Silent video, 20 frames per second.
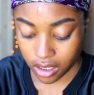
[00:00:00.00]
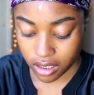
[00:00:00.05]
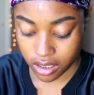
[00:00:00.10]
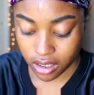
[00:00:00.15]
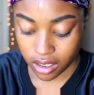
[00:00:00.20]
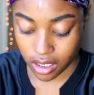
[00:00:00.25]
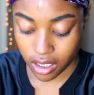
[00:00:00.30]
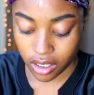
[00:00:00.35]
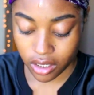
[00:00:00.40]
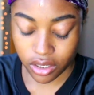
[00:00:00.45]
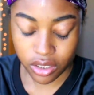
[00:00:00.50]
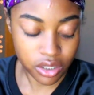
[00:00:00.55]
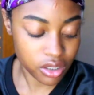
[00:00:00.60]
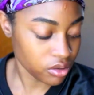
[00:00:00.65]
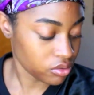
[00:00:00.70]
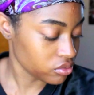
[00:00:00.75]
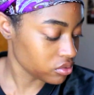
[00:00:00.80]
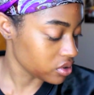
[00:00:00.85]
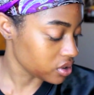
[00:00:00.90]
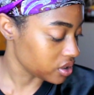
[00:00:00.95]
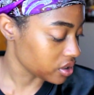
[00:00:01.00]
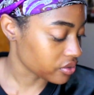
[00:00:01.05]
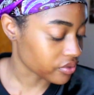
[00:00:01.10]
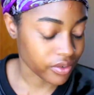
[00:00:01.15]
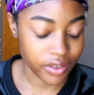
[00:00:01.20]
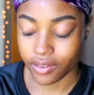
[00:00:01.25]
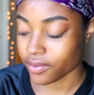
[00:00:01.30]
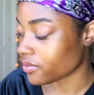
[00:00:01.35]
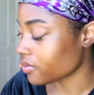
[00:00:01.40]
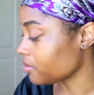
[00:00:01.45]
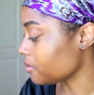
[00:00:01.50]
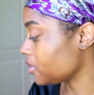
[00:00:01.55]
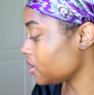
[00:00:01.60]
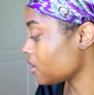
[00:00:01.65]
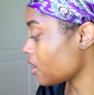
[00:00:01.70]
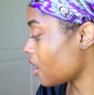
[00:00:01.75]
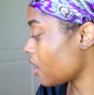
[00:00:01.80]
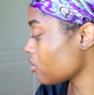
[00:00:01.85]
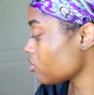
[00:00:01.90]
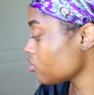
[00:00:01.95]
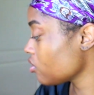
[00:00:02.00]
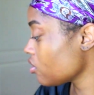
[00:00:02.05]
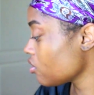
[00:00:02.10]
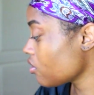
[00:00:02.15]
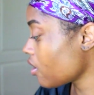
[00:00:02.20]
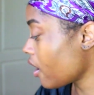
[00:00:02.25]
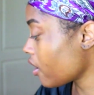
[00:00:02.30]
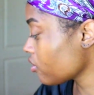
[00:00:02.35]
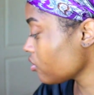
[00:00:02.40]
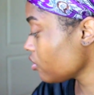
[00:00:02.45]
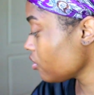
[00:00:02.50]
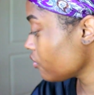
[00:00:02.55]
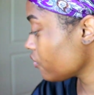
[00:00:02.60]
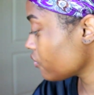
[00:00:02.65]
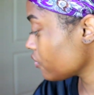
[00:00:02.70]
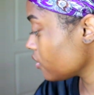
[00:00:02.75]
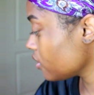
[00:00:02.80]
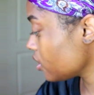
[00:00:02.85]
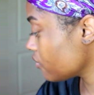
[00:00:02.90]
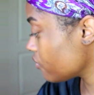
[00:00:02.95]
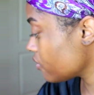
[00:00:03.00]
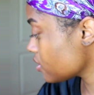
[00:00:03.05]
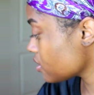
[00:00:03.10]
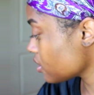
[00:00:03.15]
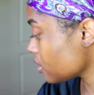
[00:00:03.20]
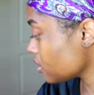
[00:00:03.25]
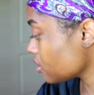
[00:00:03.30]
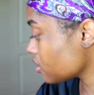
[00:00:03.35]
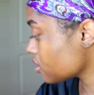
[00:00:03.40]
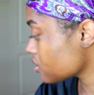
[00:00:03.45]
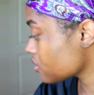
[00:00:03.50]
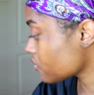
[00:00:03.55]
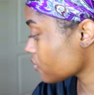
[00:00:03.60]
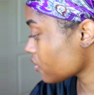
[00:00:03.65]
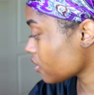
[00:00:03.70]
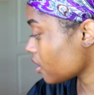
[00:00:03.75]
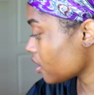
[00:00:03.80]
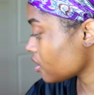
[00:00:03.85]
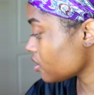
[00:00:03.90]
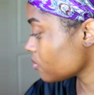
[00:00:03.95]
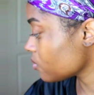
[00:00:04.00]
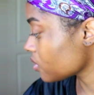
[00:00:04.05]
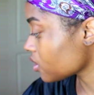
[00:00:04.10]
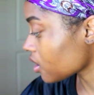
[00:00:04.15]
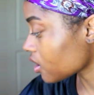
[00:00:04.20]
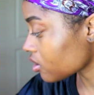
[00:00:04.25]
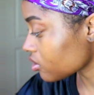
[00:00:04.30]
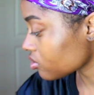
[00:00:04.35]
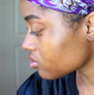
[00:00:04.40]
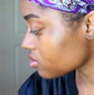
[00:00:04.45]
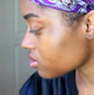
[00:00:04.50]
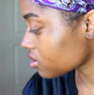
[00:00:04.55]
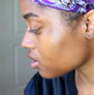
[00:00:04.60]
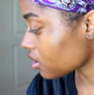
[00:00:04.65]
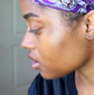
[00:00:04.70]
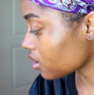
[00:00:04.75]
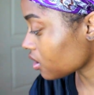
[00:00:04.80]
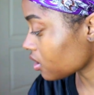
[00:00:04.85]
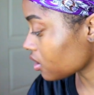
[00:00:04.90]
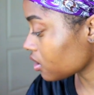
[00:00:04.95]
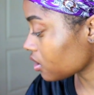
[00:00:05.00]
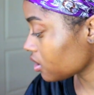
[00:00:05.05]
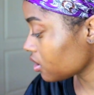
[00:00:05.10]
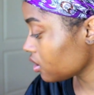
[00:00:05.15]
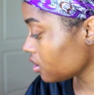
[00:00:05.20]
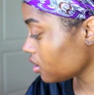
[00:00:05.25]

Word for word: it's like so different for me i don't know i don't know if, if it's like this for anyone else like